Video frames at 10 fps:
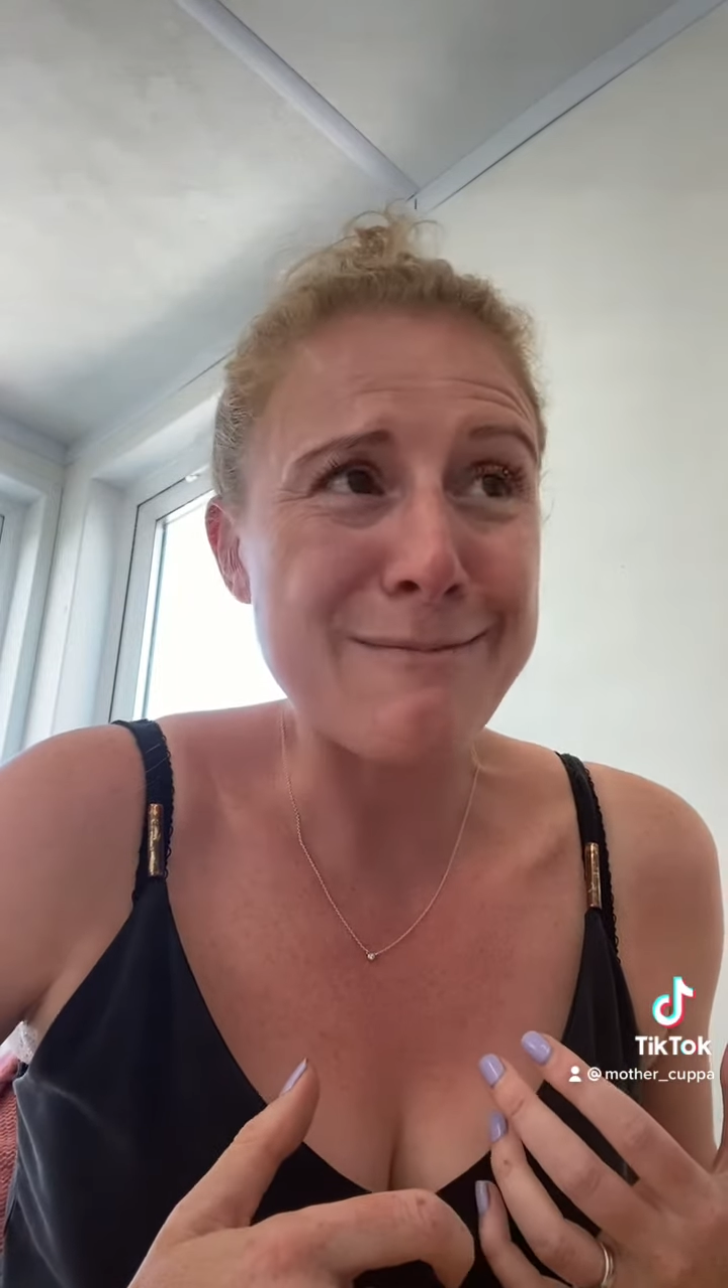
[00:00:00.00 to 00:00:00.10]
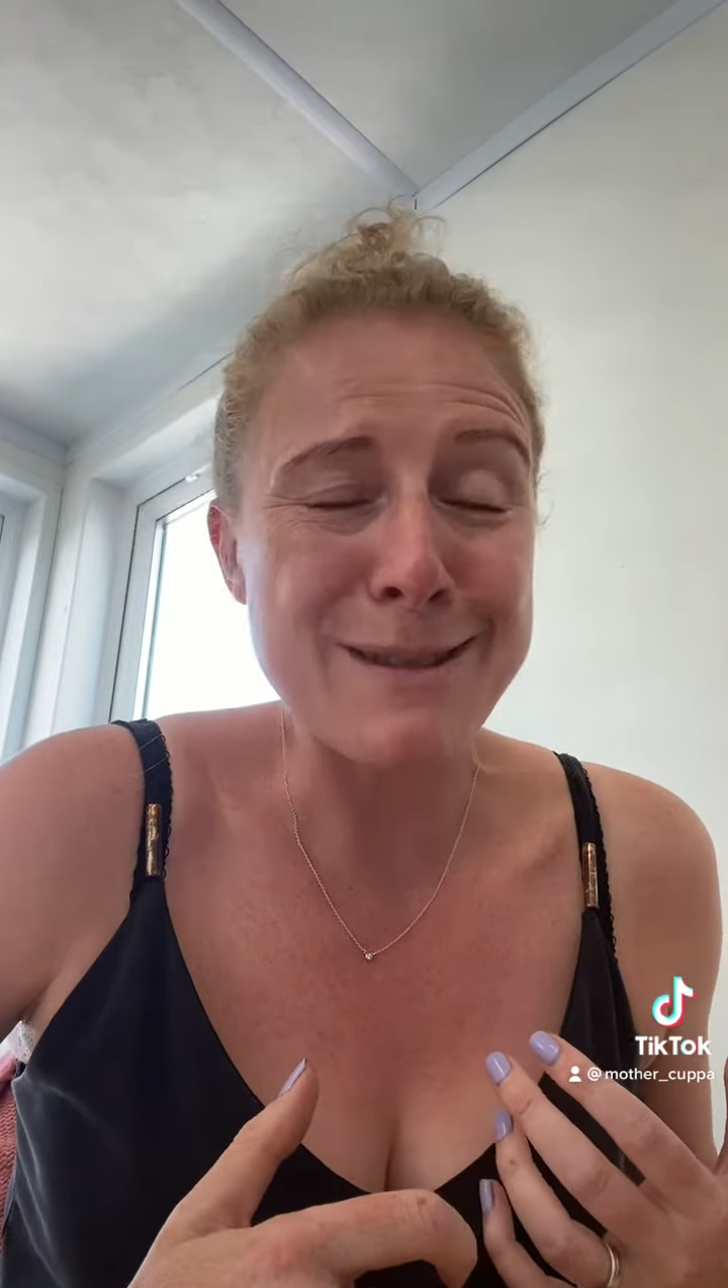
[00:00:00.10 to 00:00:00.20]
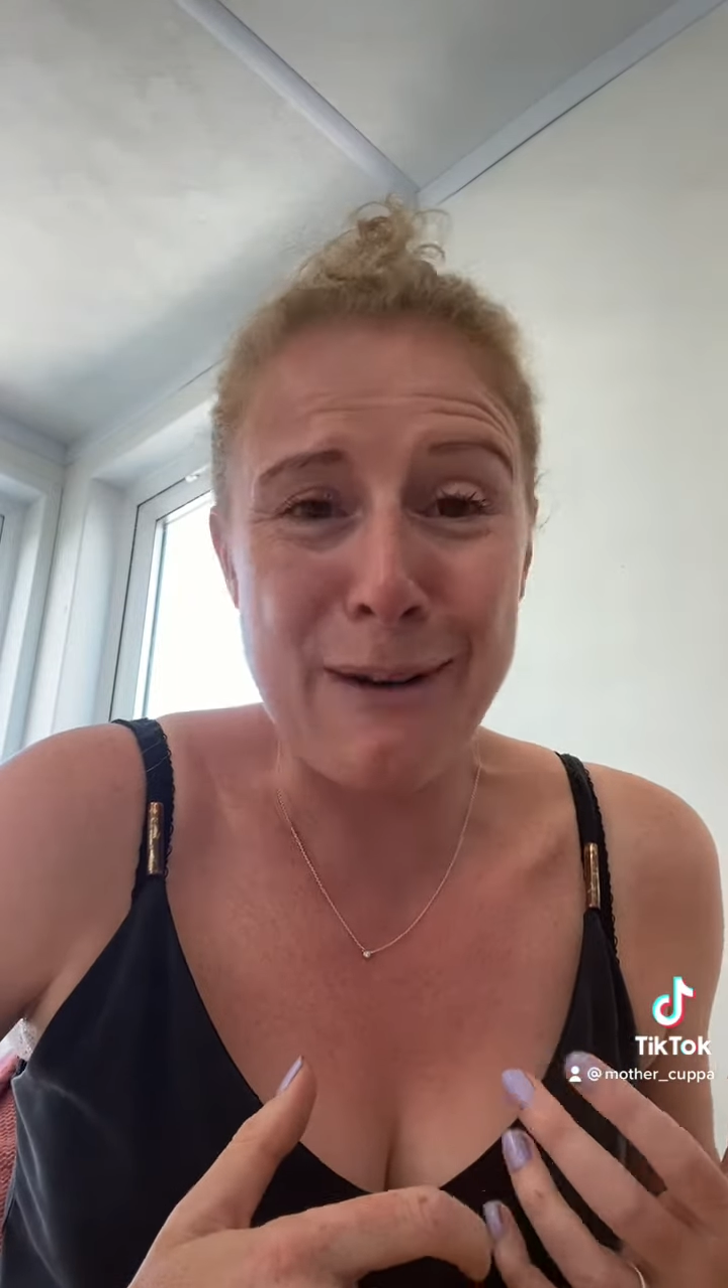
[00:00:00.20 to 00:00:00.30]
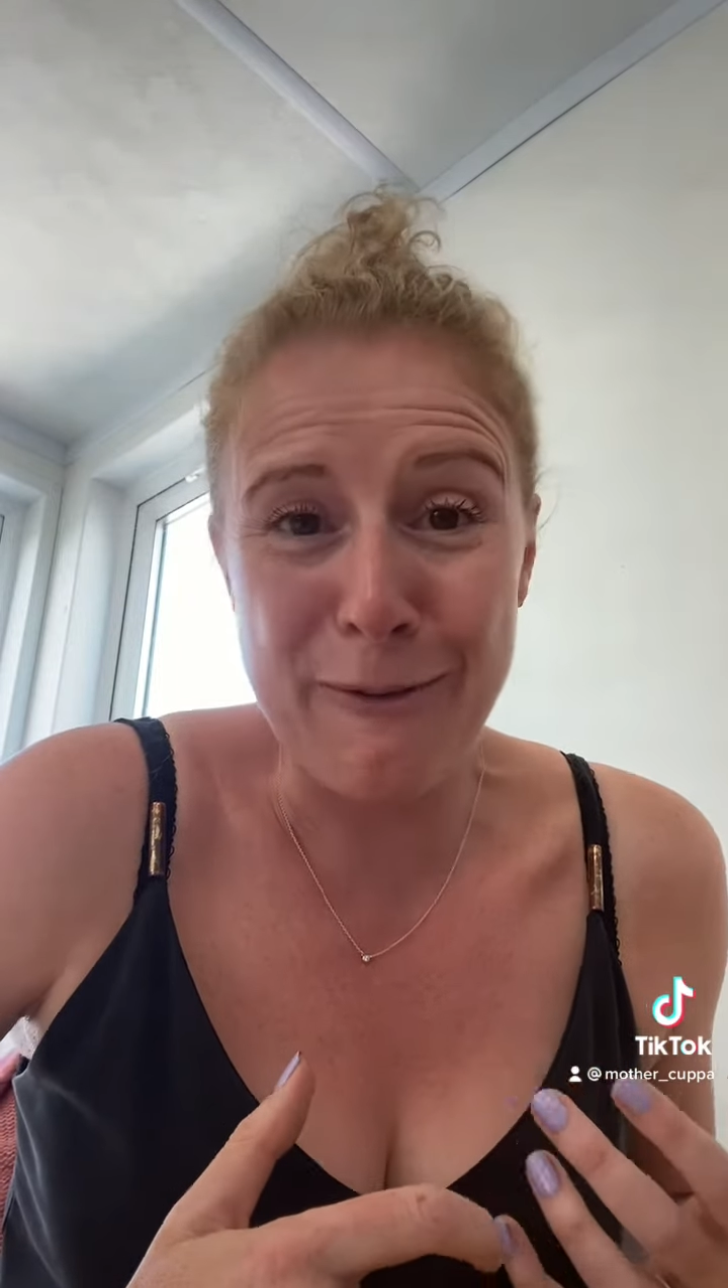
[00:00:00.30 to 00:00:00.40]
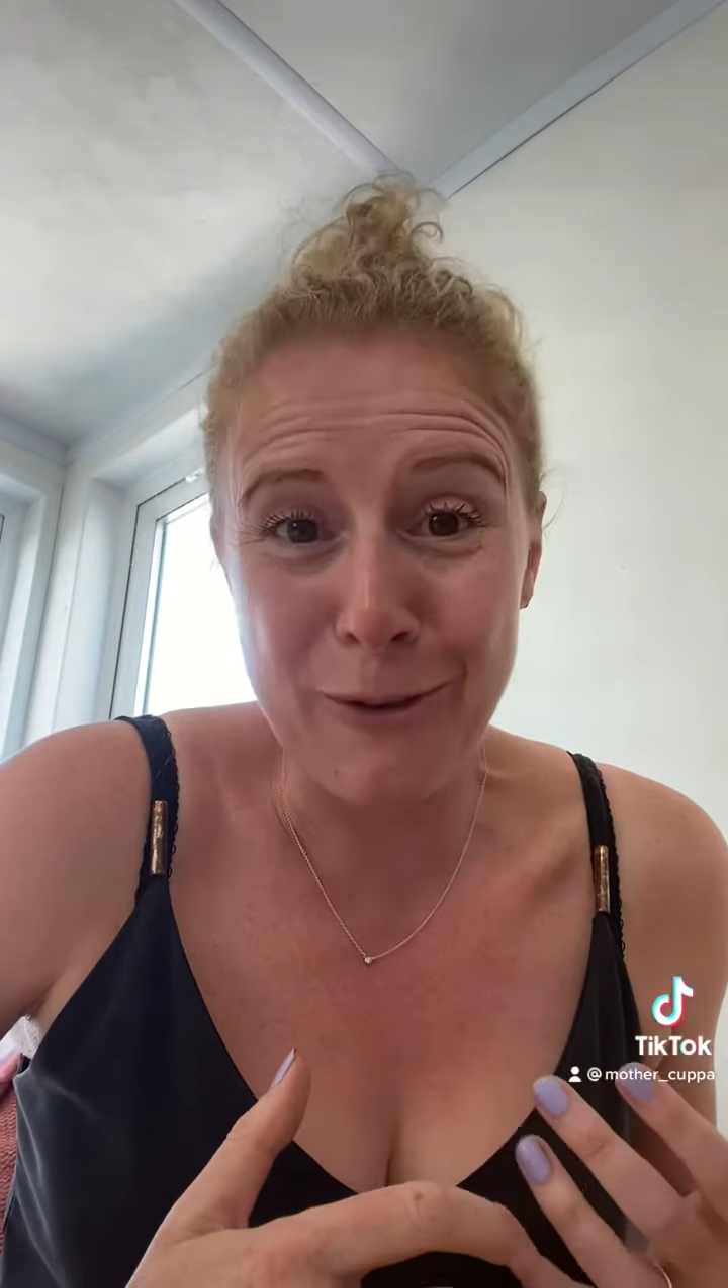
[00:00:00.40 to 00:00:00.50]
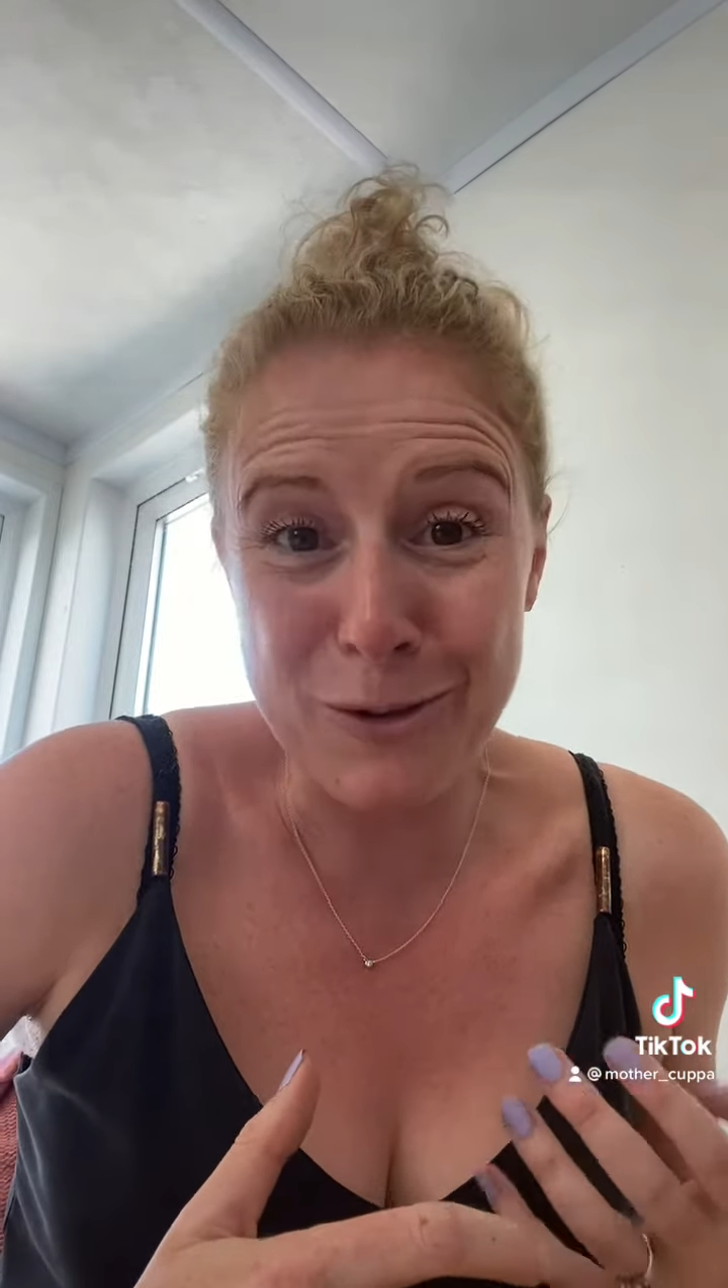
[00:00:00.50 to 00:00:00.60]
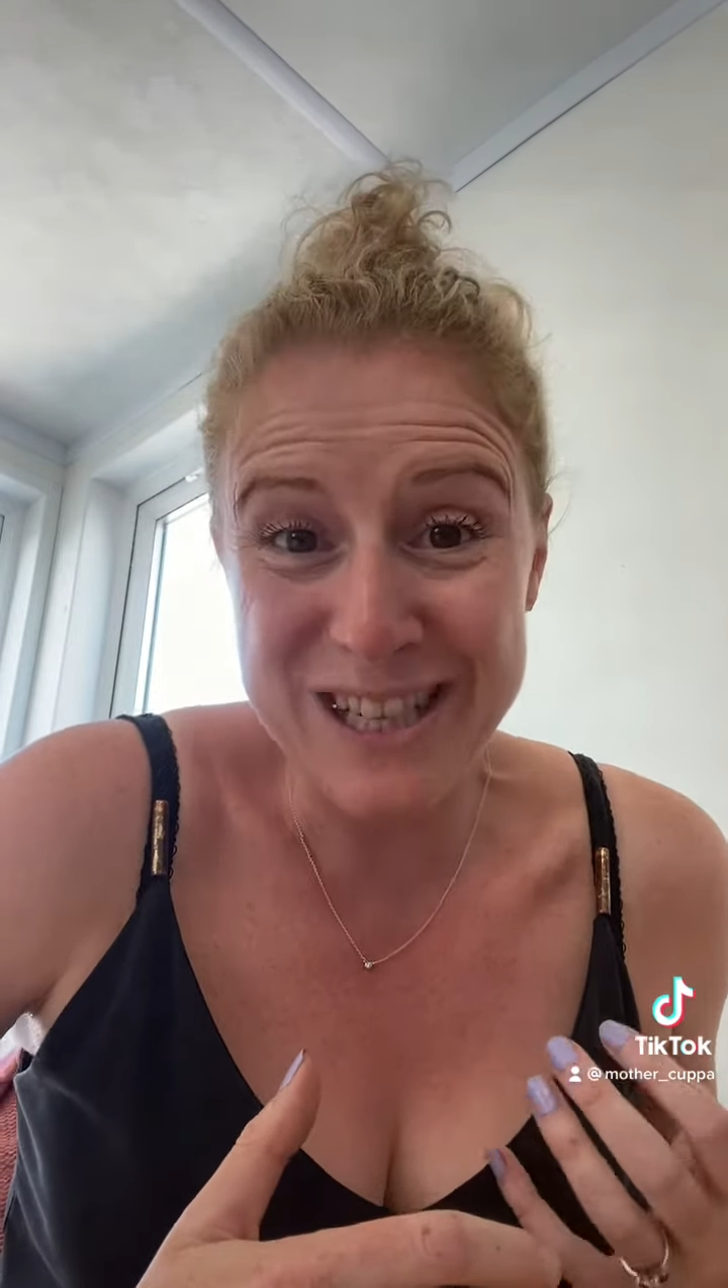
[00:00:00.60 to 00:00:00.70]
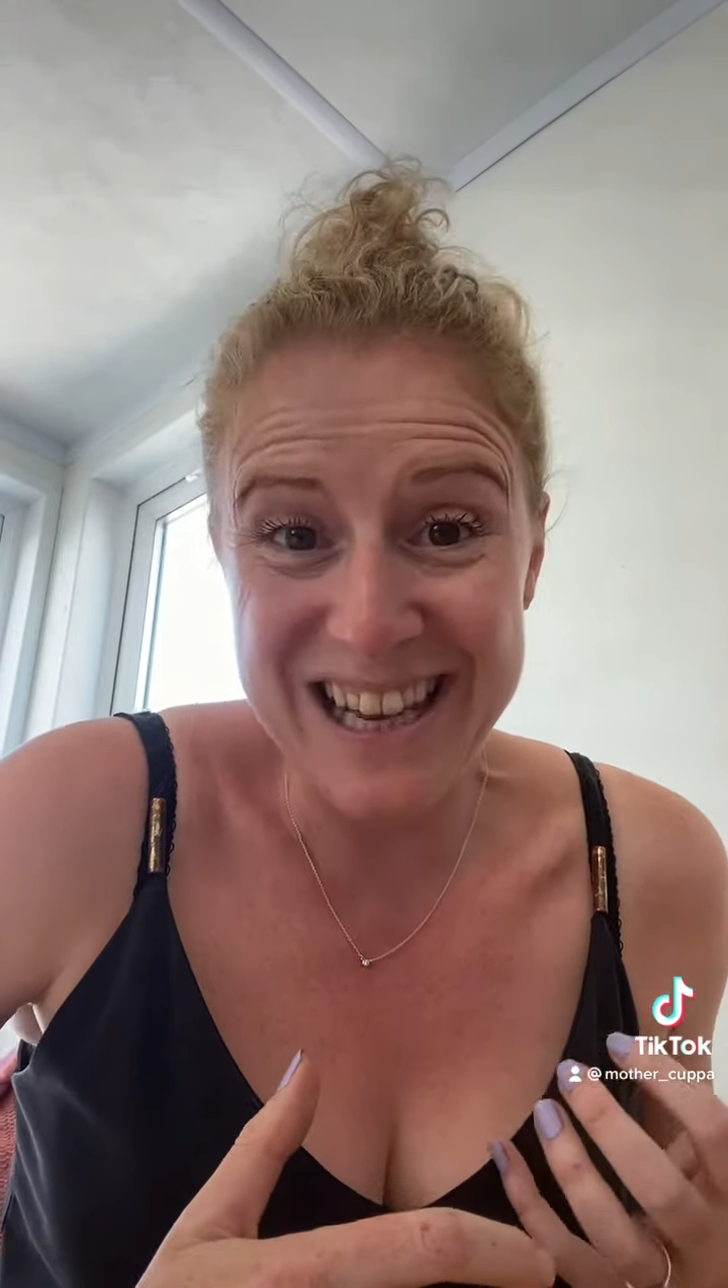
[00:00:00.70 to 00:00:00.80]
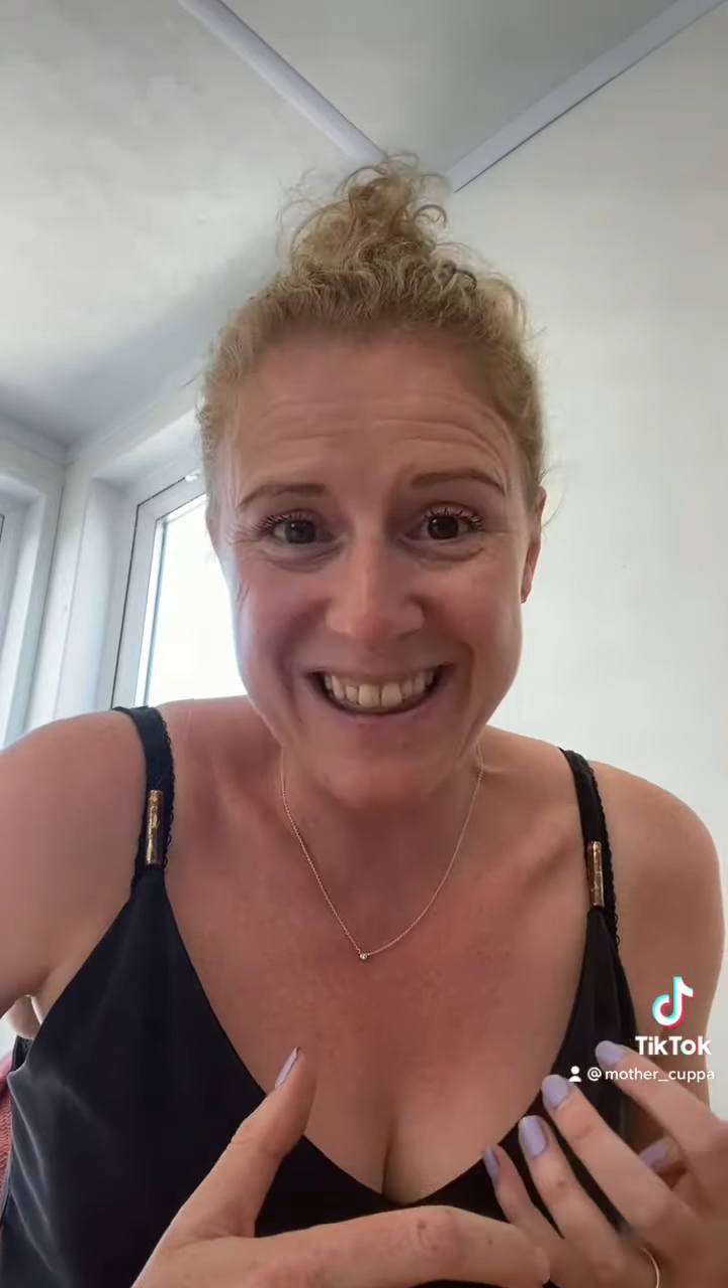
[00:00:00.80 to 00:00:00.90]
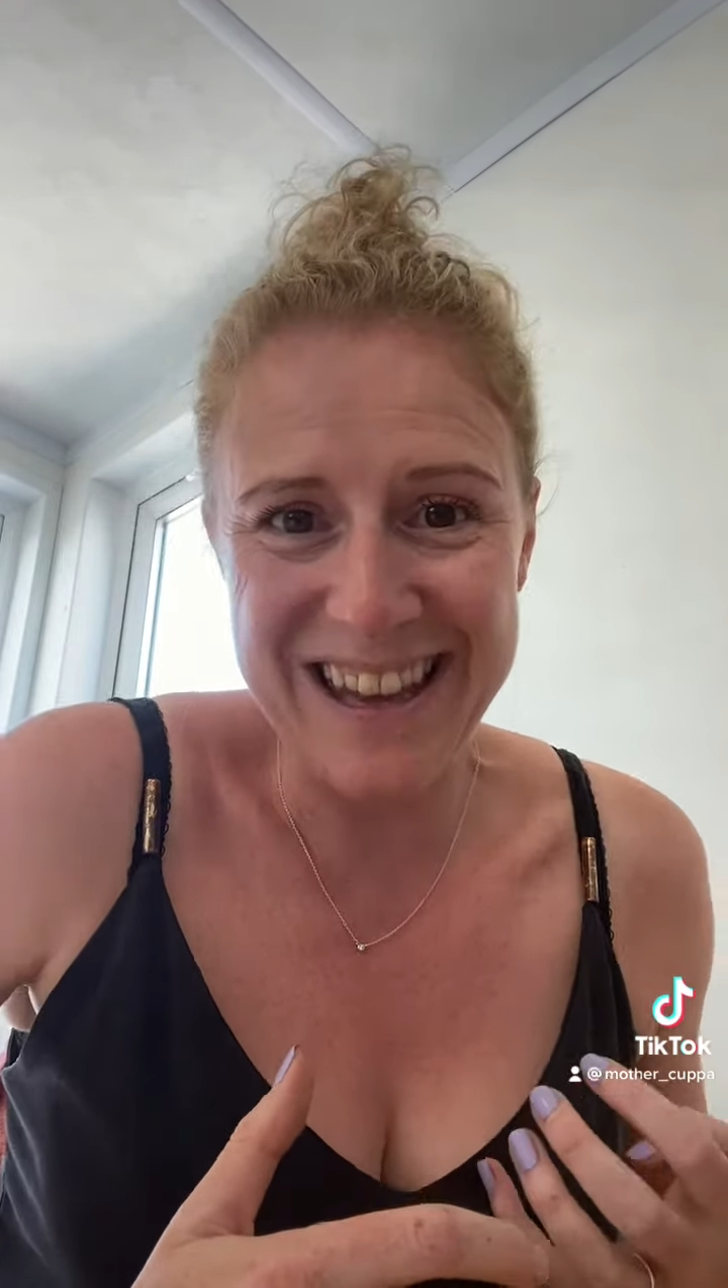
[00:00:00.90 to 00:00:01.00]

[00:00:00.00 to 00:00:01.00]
my 40th